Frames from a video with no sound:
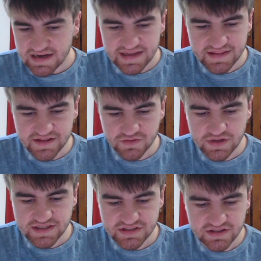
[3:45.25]
And then the
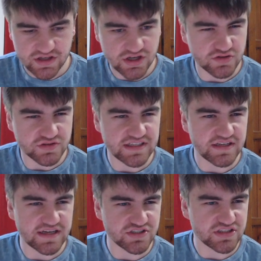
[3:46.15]
rest of the girls
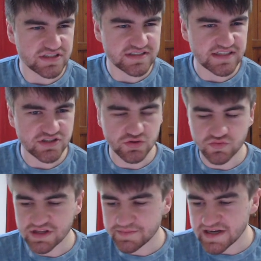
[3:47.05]
here, as you can see, don't
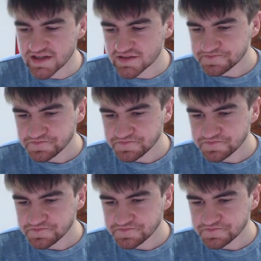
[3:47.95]
really matter.